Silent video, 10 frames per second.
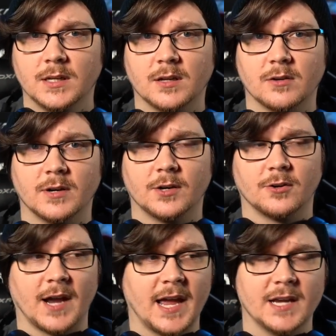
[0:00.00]
you know, at
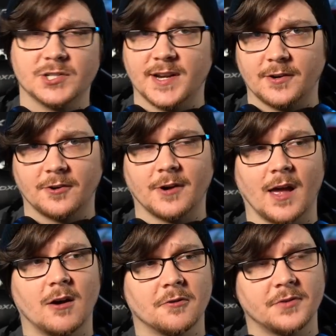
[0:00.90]
her age and at her
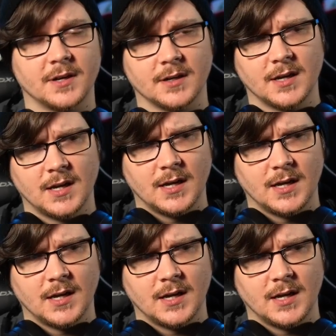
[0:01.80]
health, and,